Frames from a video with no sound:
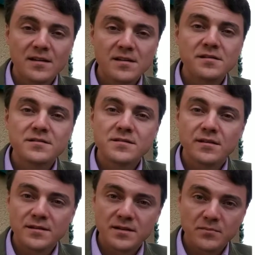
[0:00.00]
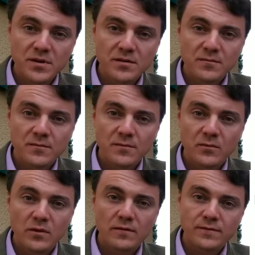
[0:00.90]
Here is the recipe,
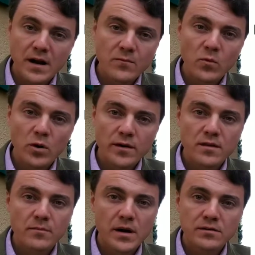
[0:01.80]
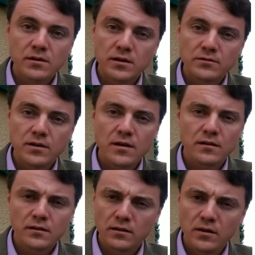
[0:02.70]
with a framework in the background
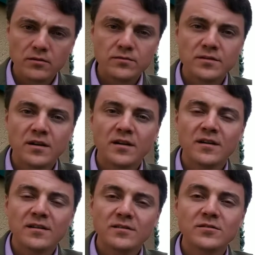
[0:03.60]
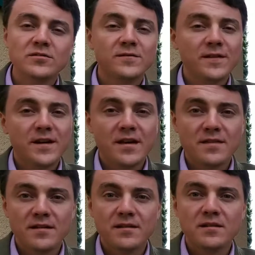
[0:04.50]
that allows not to
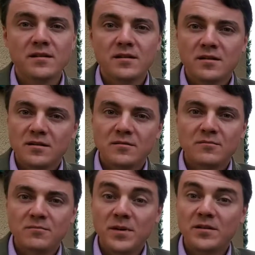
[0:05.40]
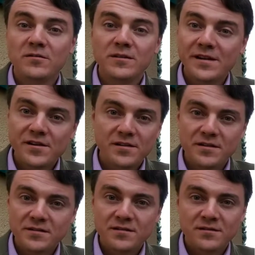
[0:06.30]
forget the
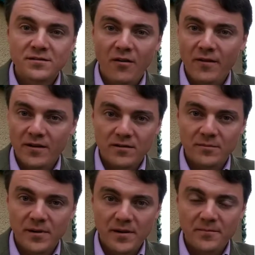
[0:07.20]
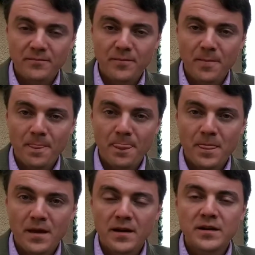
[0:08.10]
peculiarities of the company.
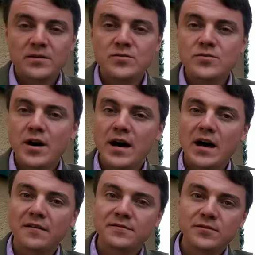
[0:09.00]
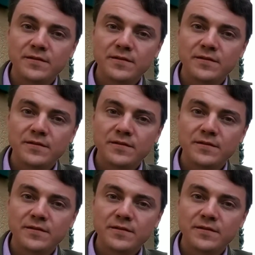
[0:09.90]
You have to